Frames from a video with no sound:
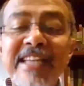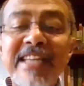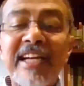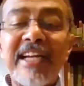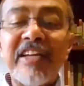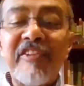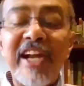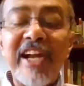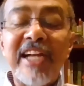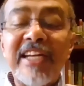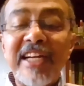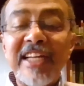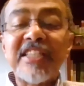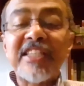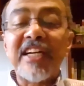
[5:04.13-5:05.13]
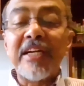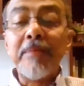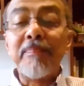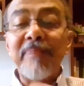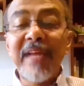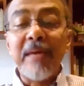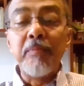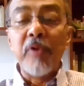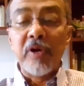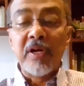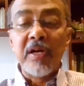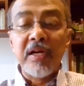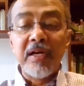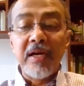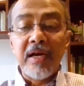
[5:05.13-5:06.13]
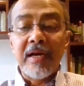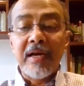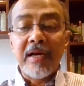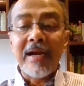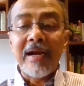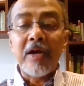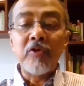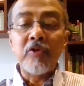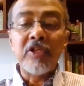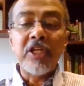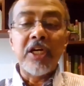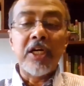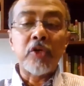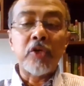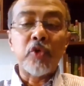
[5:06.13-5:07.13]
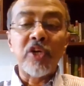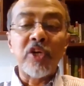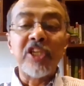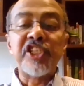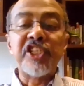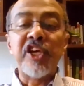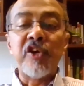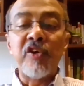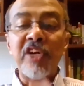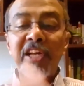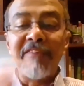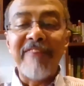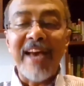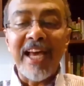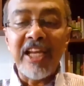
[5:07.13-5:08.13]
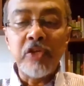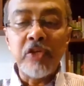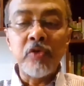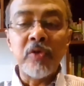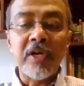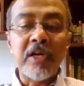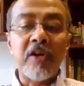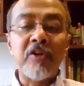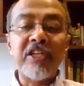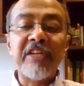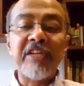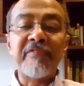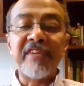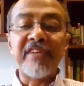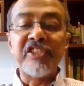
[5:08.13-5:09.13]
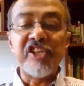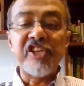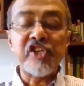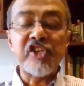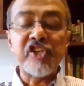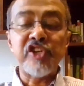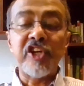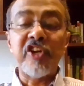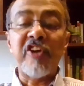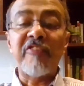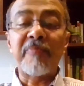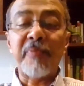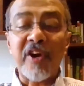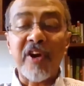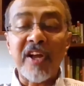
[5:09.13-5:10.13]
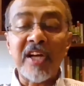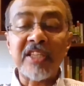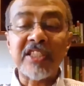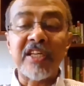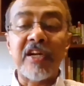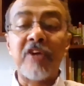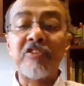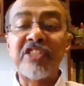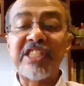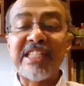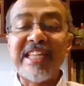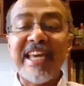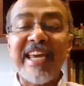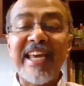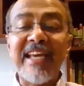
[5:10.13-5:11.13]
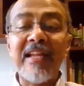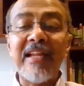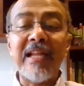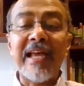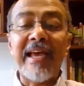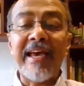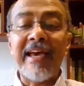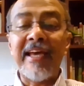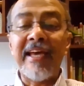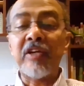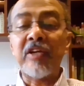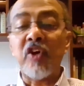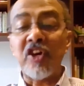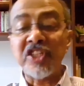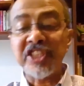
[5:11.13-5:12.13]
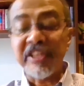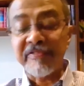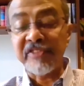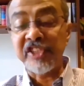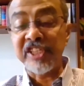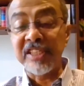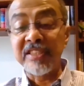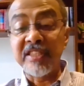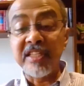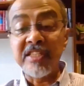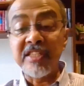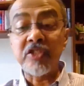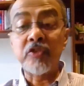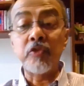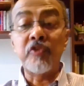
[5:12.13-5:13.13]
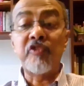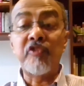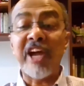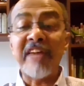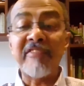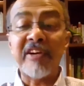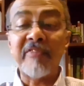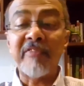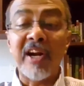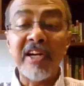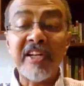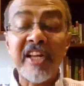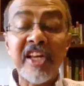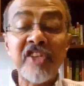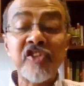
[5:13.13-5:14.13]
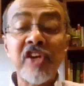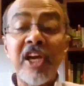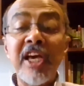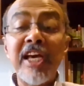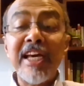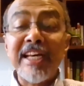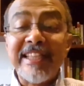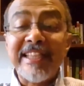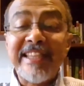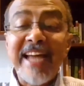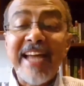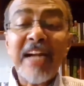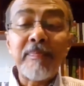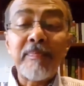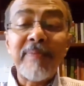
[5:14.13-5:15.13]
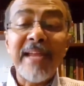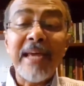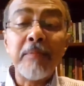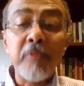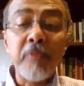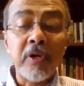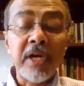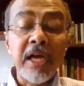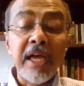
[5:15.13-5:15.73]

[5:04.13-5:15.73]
had created a certain playbook around total shareholder value, around differentiation of products, around scale and cost efficiencies to drive advantage. That playbook,